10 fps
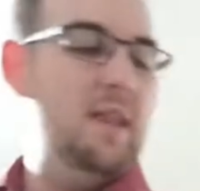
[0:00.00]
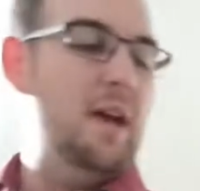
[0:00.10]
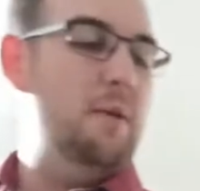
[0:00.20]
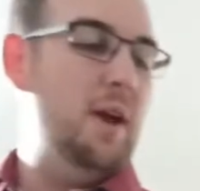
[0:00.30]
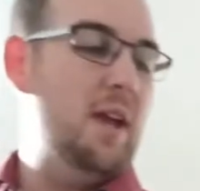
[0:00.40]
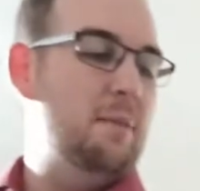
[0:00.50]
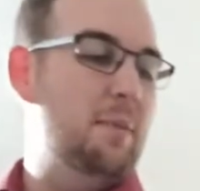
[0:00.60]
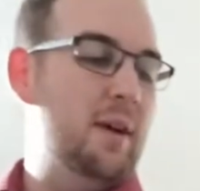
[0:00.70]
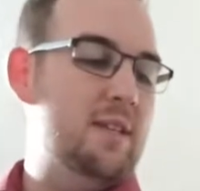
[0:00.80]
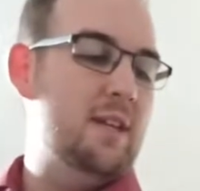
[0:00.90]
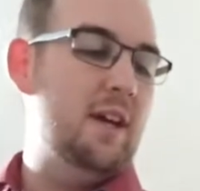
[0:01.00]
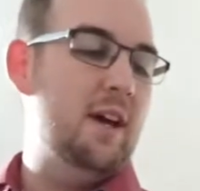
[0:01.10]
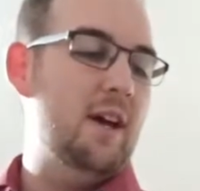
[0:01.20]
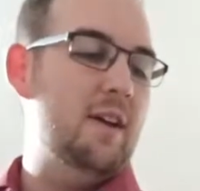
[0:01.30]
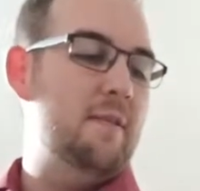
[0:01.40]
that way, but
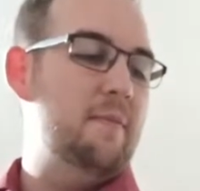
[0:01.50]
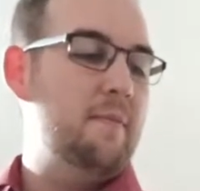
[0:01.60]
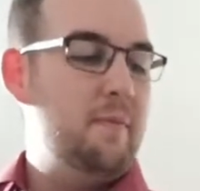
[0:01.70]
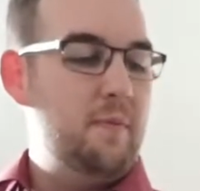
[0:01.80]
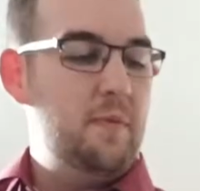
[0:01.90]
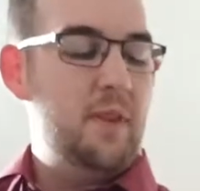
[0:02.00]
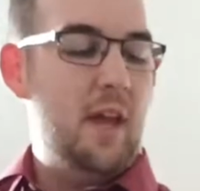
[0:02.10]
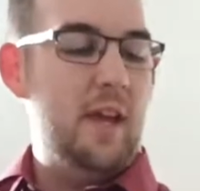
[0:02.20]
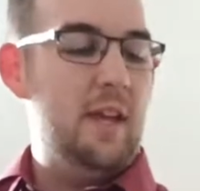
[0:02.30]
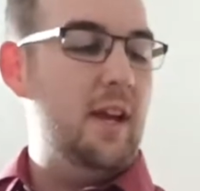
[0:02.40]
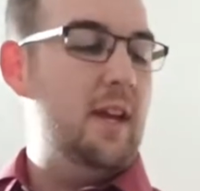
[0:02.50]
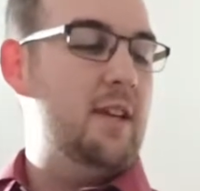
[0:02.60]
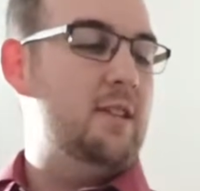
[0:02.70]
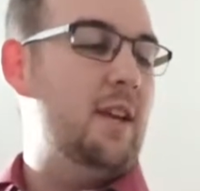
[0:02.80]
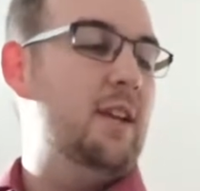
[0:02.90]
I
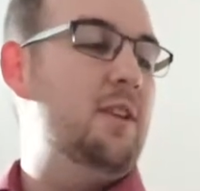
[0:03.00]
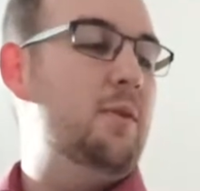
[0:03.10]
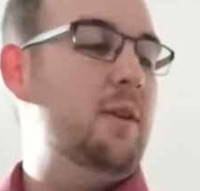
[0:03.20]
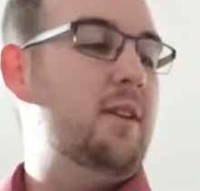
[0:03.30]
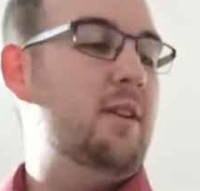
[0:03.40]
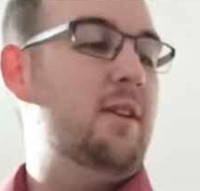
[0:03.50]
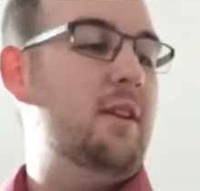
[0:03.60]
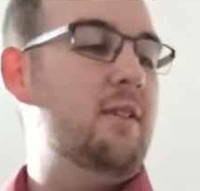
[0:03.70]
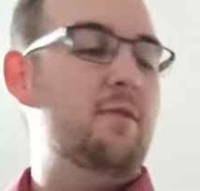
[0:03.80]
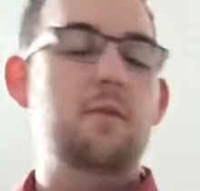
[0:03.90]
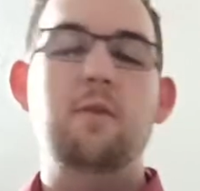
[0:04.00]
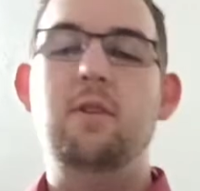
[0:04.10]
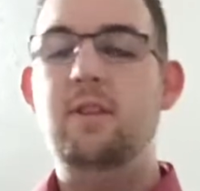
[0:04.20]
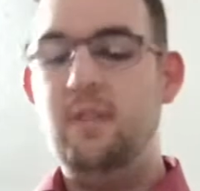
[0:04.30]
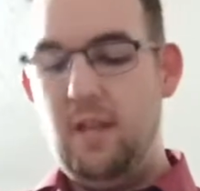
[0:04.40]
guess I can do it for
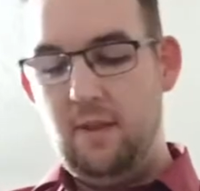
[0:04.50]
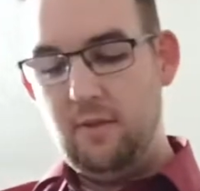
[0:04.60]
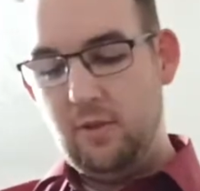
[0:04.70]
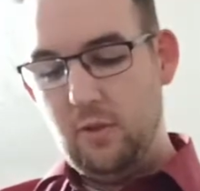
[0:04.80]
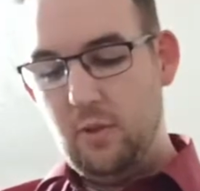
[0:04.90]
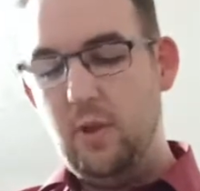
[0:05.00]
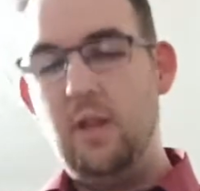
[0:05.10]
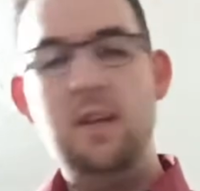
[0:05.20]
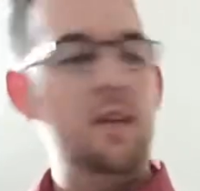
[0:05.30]
the sake of this recording.